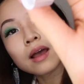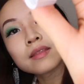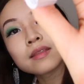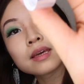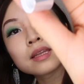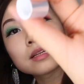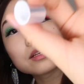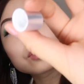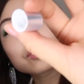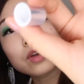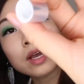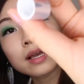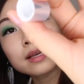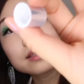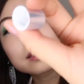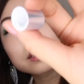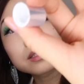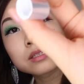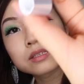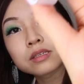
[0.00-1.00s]
And then it
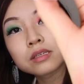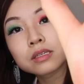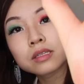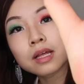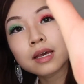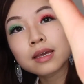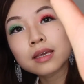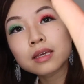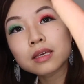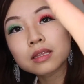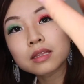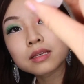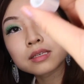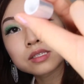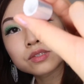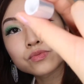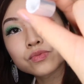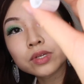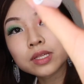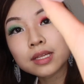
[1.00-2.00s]
dries to like
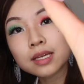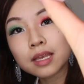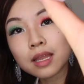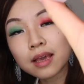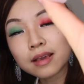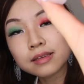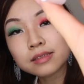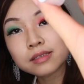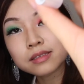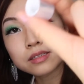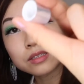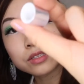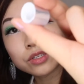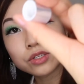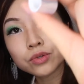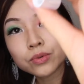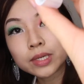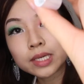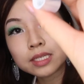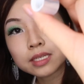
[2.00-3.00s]
this really nice
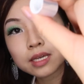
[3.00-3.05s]
dewy